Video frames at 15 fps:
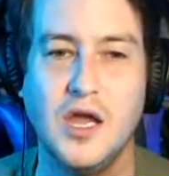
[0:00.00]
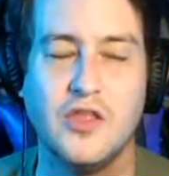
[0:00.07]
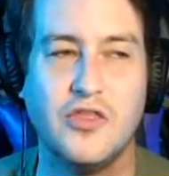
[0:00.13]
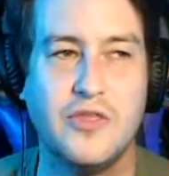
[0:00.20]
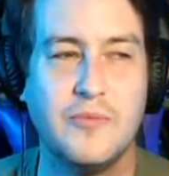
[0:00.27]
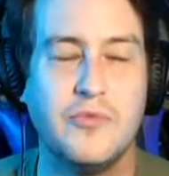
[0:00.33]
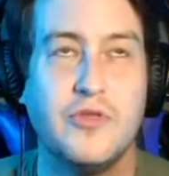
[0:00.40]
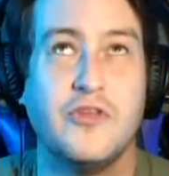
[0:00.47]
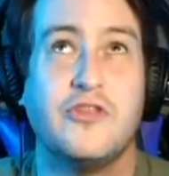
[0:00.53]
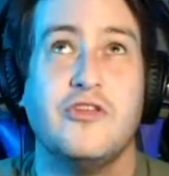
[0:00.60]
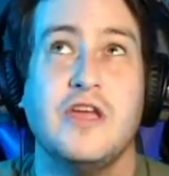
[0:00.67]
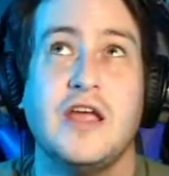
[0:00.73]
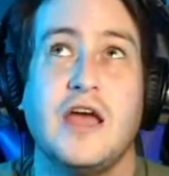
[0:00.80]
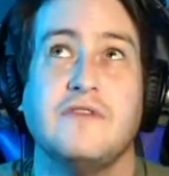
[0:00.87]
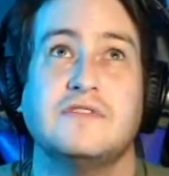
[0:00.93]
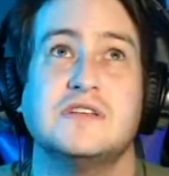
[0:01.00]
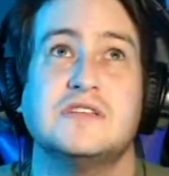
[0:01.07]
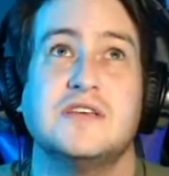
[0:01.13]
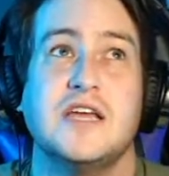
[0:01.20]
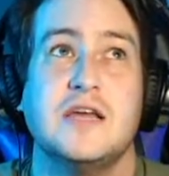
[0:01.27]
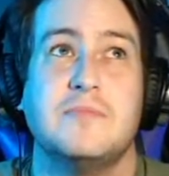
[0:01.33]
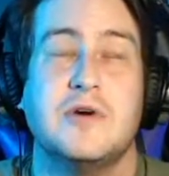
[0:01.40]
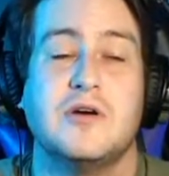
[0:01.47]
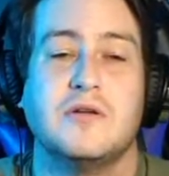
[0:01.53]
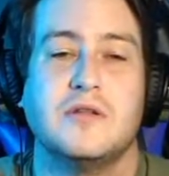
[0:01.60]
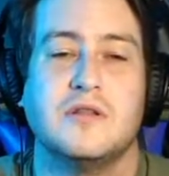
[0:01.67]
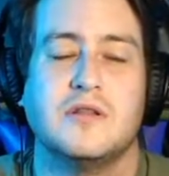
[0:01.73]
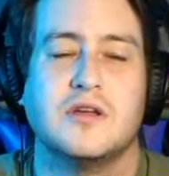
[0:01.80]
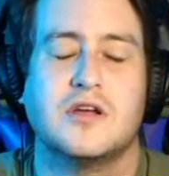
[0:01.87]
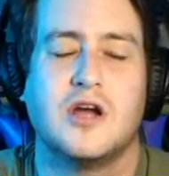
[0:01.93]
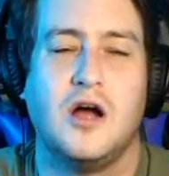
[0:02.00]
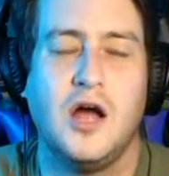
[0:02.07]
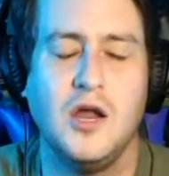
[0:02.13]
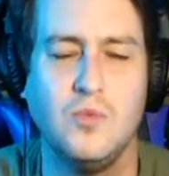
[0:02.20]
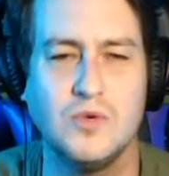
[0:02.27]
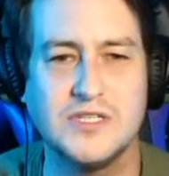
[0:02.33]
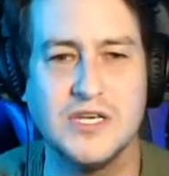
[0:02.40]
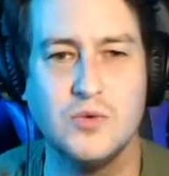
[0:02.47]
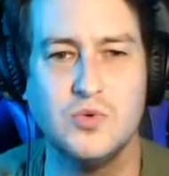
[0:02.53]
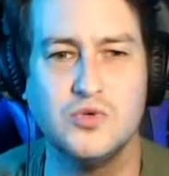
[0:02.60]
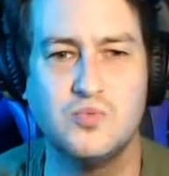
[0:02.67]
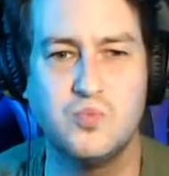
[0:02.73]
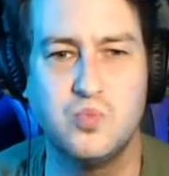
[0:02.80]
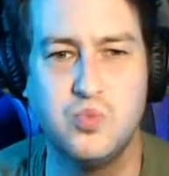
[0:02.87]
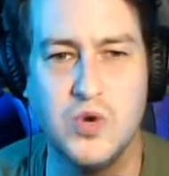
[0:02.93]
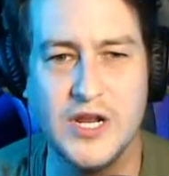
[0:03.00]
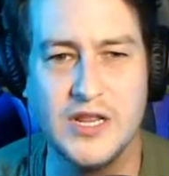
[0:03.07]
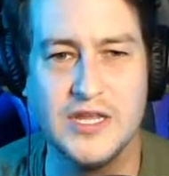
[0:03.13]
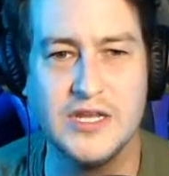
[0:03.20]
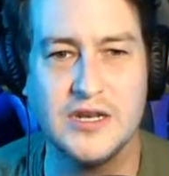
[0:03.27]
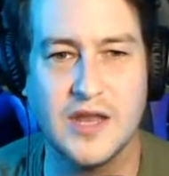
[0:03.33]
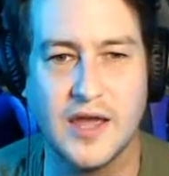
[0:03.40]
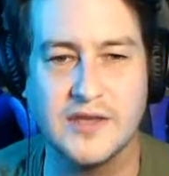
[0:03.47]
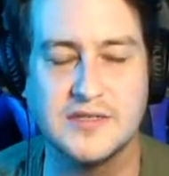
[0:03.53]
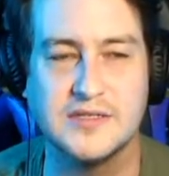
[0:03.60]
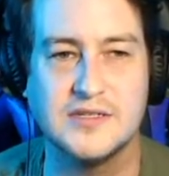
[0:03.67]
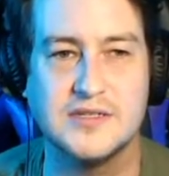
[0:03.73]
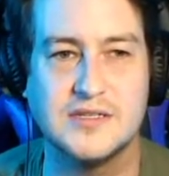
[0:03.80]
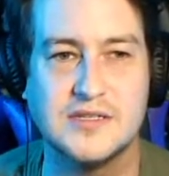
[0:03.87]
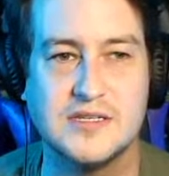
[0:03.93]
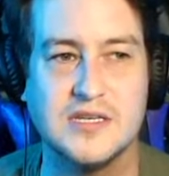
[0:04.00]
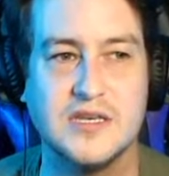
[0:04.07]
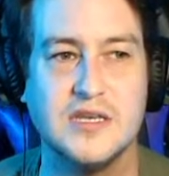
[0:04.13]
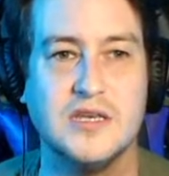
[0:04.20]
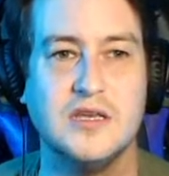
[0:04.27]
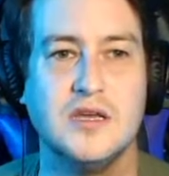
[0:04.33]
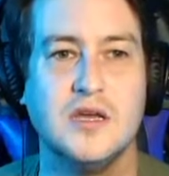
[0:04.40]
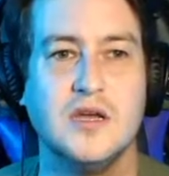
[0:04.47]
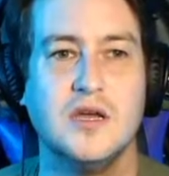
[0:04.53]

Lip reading: the thing I have to say about the con was it was really nice to see